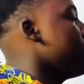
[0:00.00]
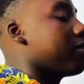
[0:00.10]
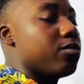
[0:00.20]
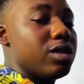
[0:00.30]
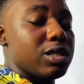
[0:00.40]

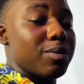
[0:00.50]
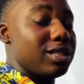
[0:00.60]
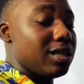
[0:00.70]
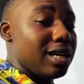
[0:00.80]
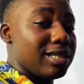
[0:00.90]
from this
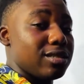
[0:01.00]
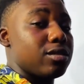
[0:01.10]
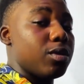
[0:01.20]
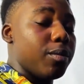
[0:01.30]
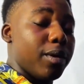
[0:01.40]
particular
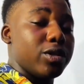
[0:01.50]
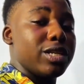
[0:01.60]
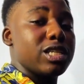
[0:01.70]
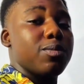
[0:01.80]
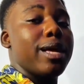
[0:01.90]
system I'm about to
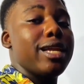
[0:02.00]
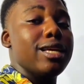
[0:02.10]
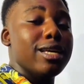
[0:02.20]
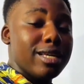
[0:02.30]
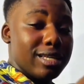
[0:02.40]
explain
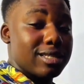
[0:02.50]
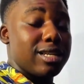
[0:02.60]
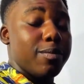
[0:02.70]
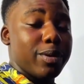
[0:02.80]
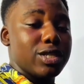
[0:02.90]
is
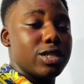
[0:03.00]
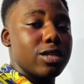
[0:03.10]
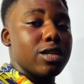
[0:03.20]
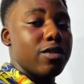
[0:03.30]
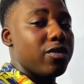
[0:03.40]
slippage.
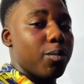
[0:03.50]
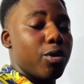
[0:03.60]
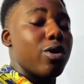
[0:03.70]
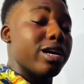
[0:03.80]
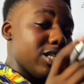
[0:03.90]
If your
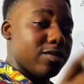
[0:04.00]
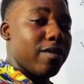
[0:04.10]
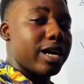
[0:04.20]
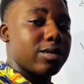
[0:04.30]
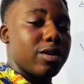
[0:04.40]
broker is
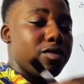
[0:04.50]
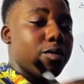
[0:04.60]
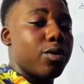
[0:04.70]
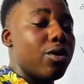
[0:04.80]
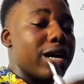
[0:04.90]
fucked, but if your
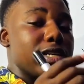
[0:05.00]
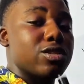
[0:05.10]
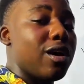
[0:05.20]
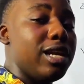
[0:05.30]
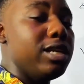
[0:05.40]
broker is
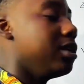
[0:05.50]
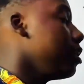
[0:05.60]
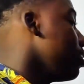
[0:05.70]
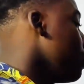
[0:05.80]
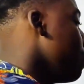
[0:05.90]
solid,
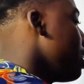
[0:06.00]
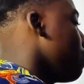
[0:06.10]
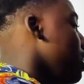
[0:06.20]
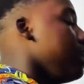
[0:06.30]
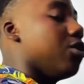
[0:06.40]
you make
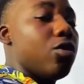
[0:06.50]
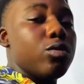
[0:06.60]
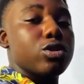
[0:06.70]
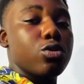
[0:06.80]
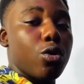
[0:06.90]
money
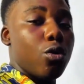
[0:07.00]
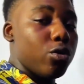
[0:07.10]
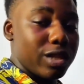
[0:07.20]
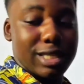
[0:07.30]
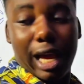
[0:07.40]
almost
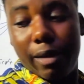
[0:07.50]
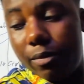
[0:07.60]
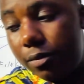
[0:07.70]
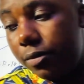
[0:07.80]
all the time.